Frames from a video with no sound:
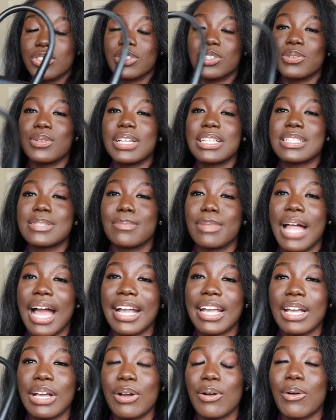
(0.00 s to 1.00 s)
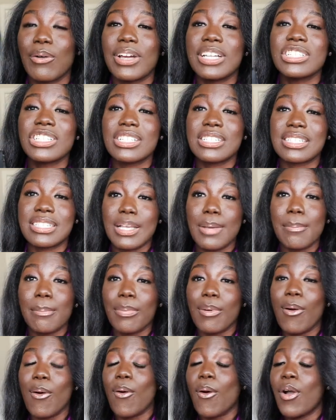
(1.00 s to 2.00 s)
cute it's black and gold it's just
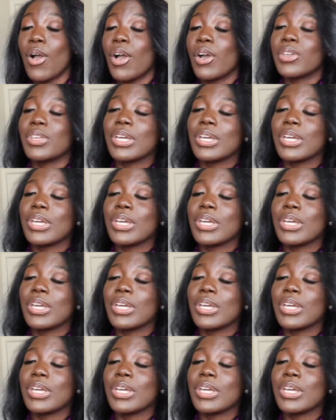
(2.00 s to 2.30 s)
simple